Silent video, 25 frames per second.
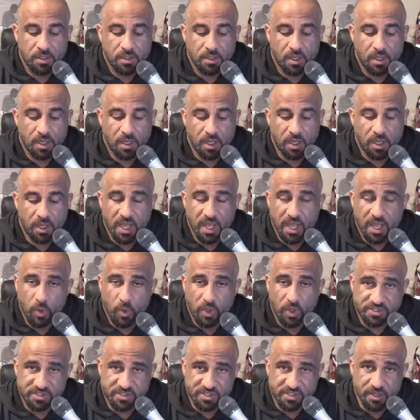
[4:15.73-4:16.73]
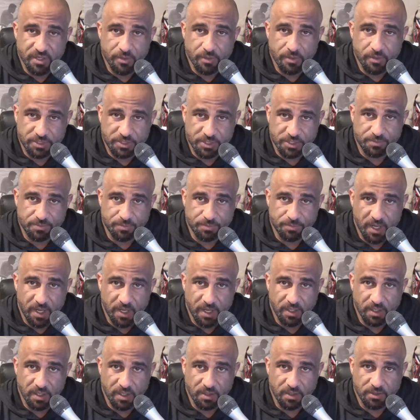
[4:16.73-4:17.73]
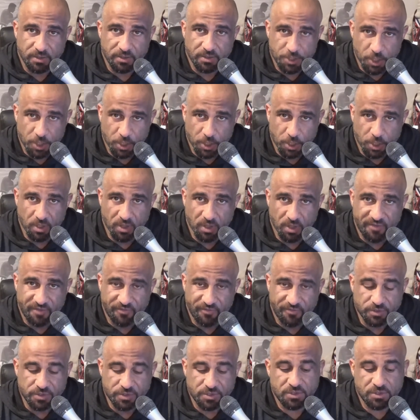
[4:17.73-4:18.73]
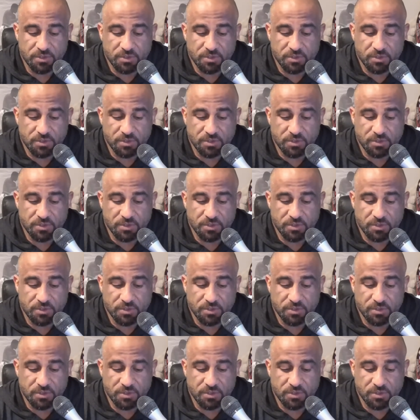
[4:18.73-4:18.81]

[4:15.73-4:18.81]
A1C, which is my sugar levels,